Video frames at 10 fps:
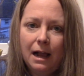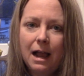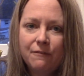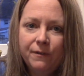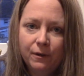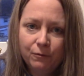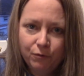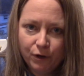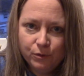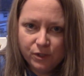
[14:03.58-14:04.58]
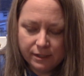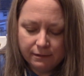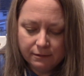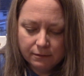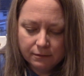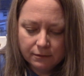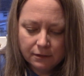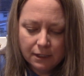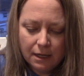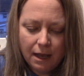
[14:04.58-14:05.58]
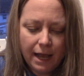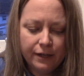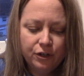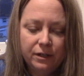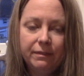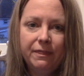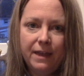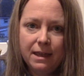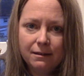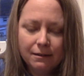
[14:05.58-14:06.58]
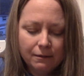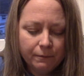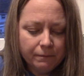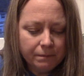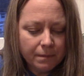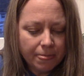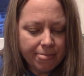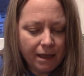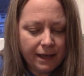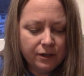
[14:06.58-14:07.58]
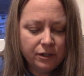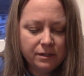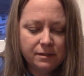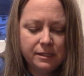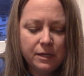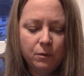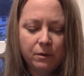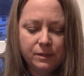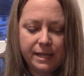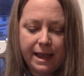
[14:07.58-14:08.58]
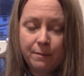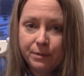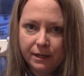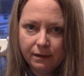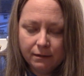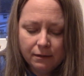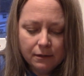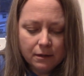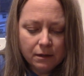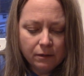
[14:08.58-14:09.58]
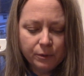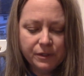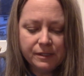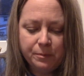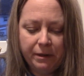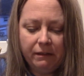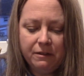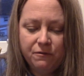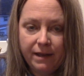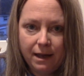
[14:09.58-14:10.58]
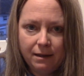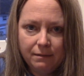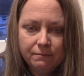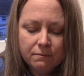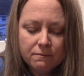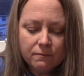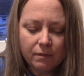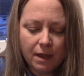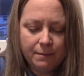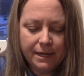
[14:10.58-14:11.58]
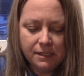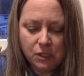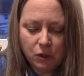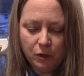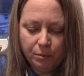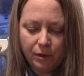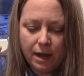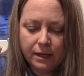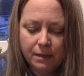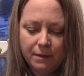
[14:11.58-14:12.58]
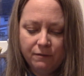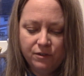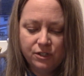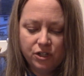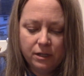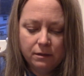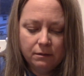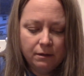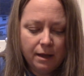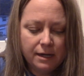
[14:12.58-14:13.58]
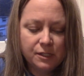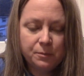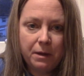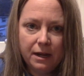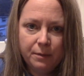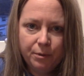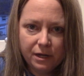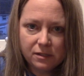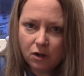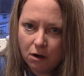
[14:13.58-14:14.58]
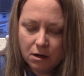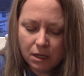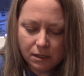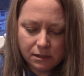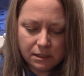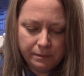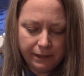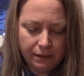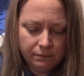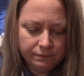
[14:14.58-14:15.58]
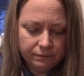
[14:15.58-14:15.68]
I felt frozen. I couldn't think. I couldn't see what was happening with his belly fat and my skirt blocking my vision, and his body pressed hard against me.